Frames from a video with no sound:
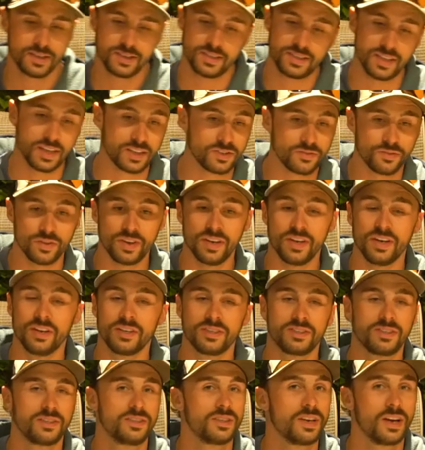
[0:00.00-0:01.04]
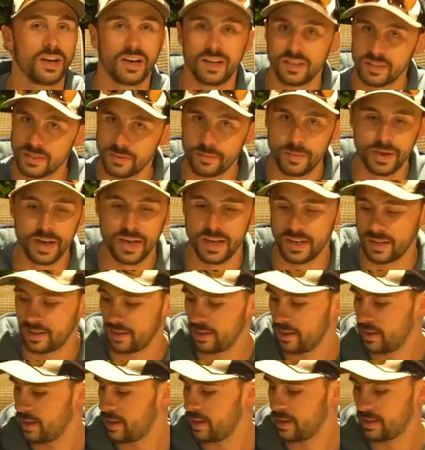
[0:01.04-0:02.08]
six reels, tons of bait,
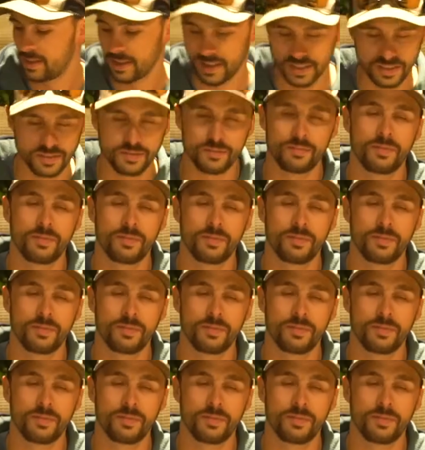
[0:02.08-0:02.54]
tons of